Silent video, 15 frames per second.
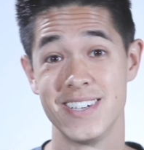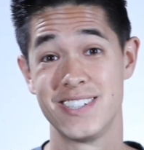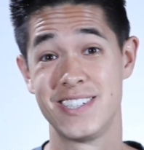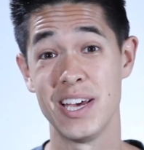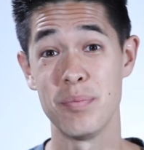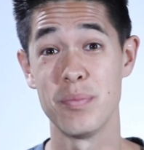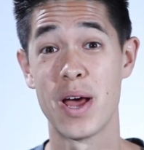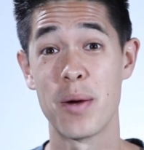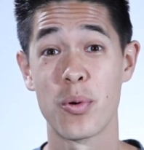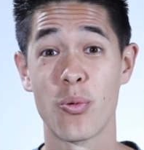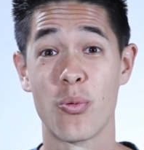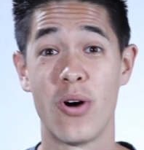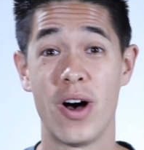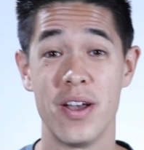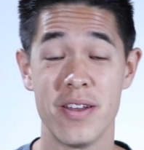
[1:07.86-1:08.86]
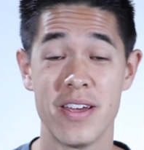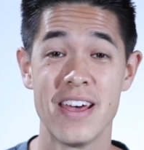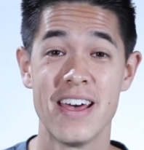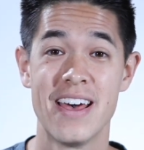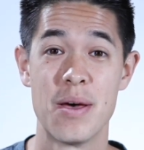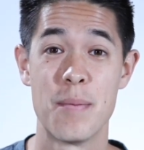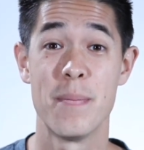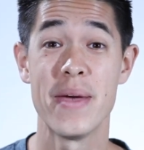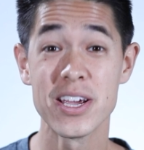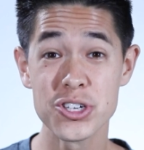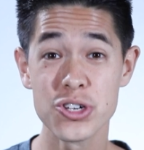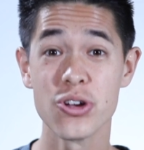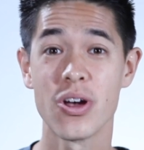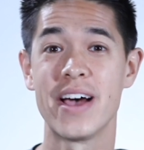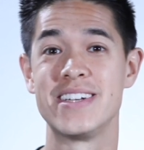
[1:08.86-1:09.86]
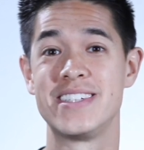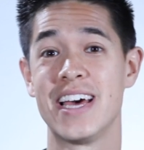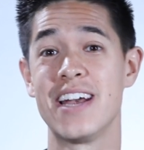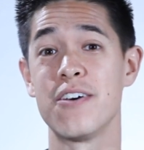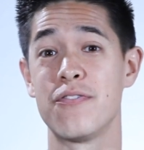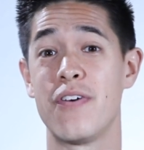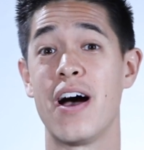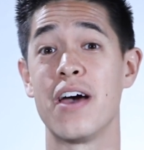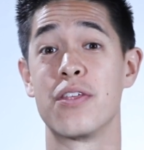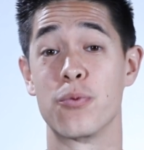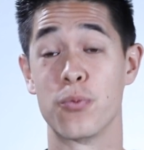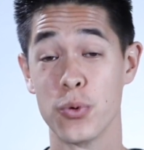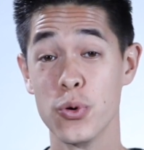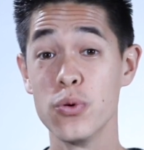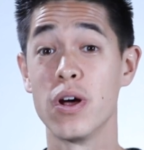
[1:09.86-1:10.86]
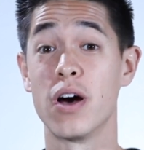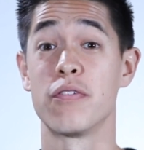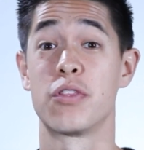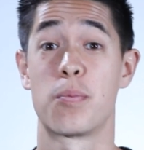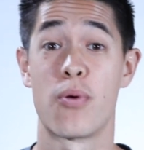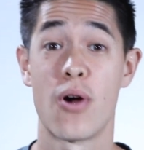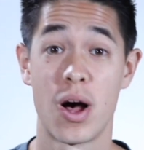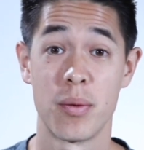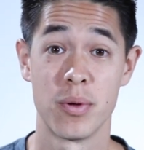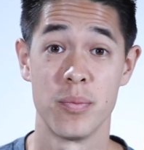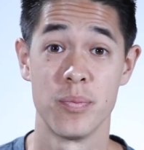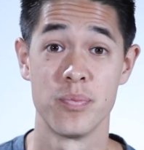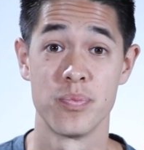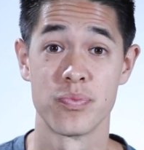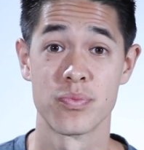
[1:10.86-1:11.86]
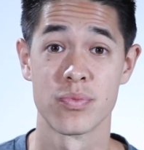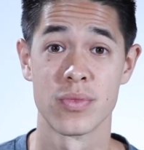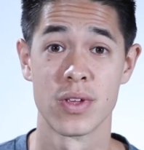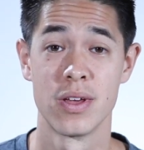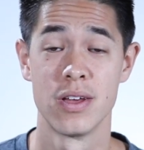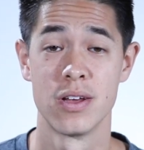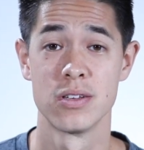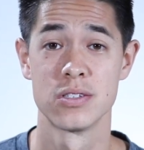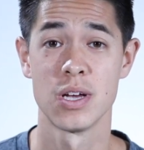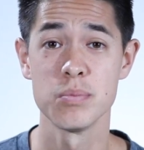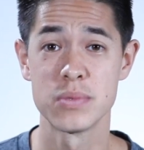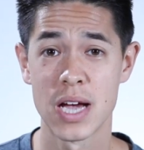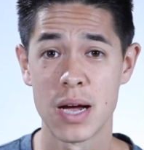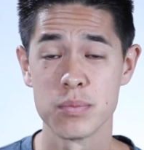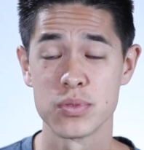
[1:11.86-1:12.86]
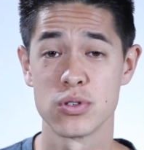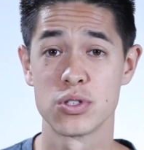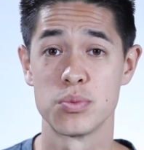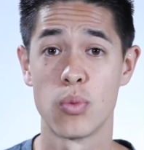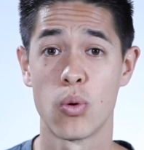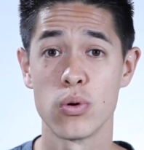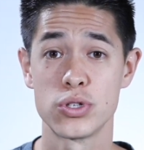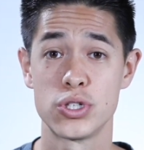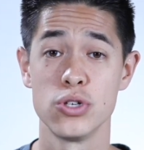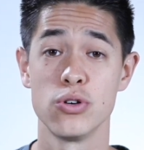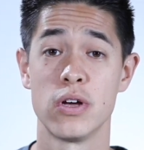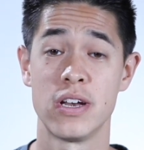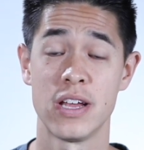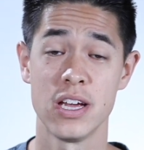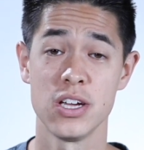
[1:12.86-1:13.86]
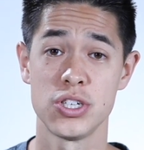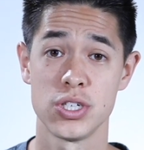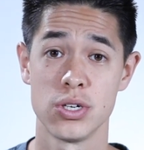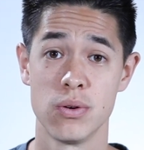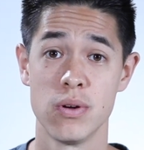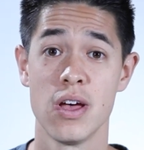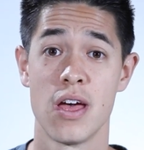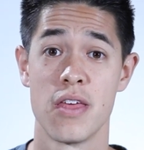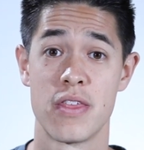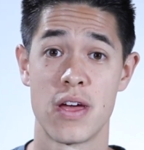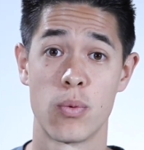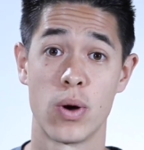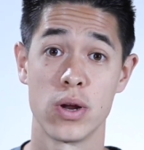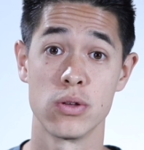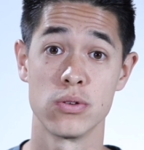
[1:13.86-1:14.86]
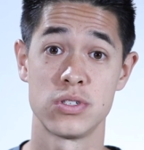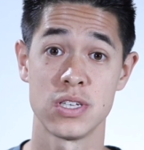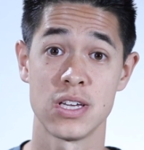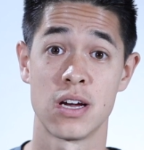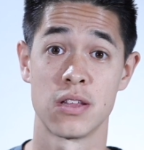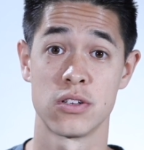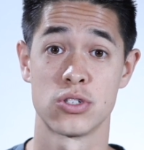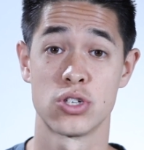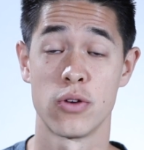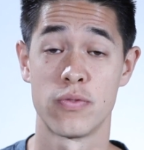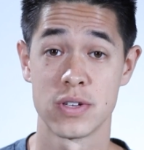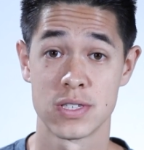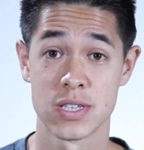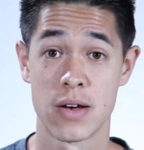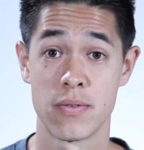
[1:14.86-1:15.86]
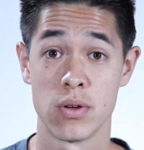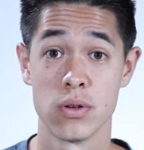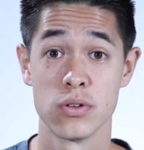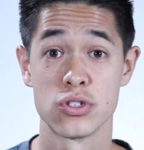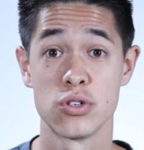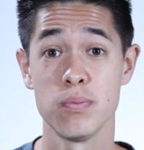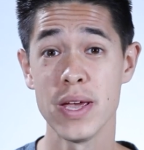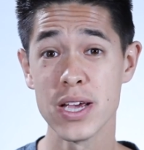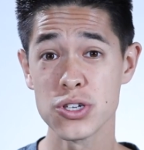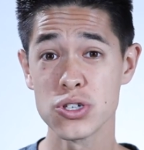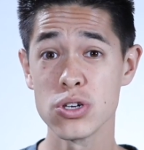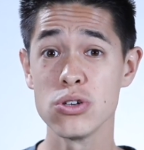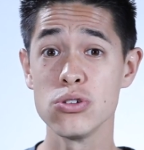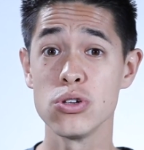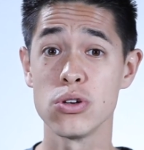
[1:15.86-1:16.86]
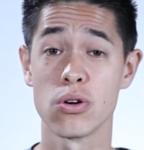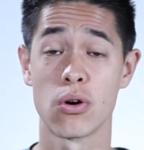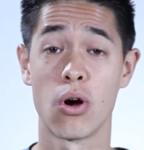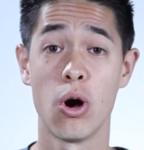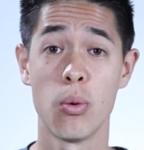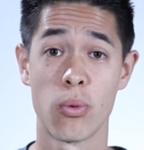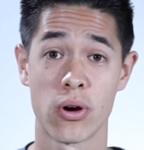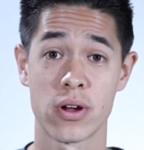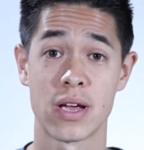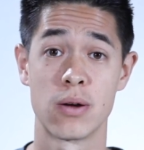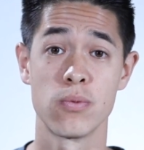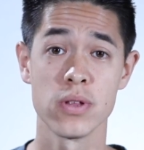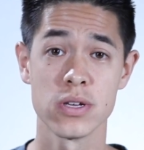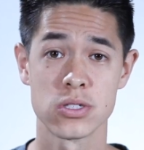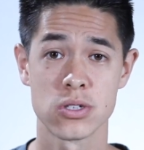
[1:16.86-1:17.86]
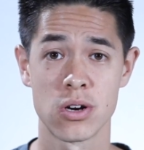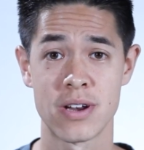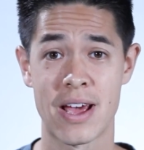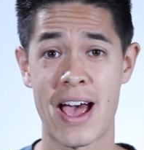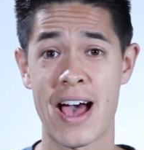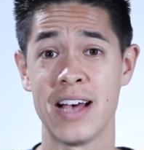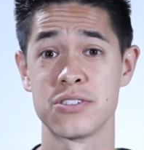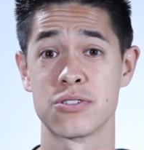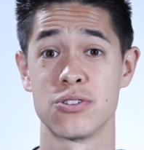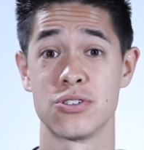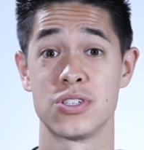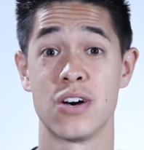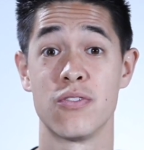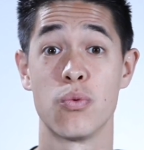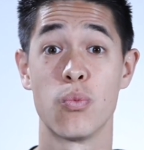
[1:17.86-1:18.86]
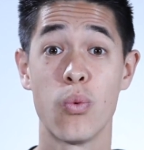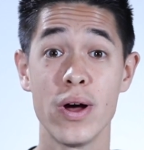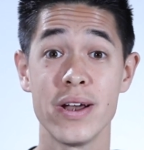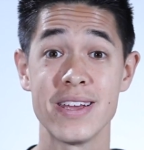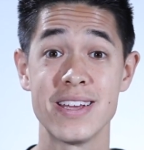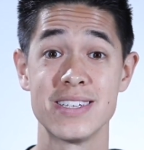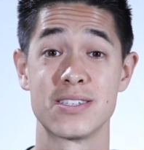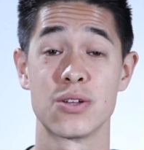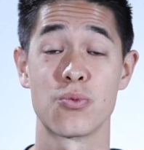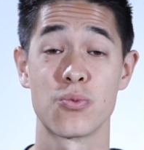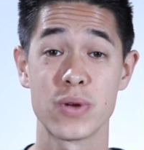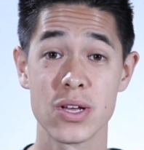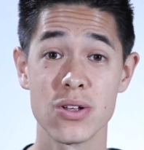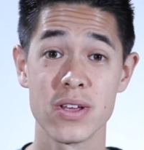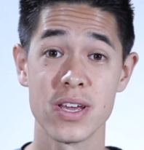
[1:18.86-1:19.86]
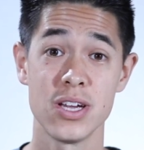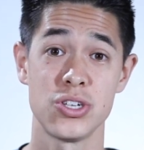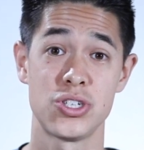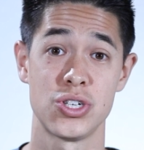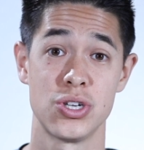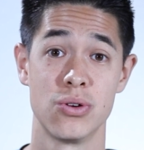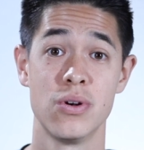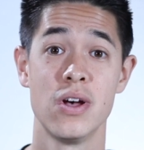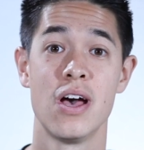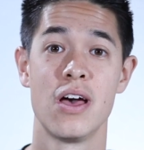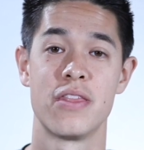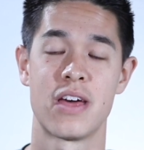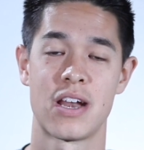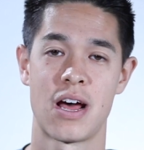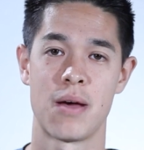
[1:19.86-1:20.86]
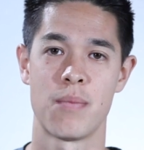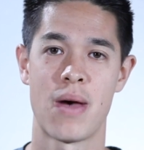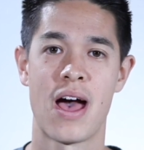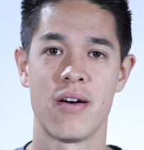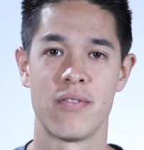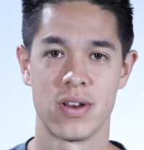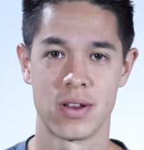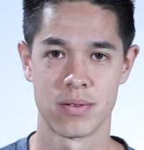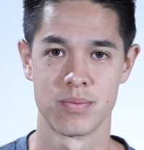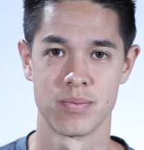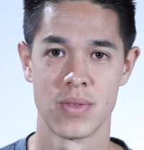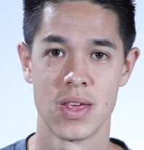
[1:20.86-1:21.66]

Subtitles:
Tip number 1, make sure you identify the root of the problem. Sometimes there's more to an issue than what you see on the surface level. So make sure you do your homework and really start to ask yourself, what is the real issue that I'm having?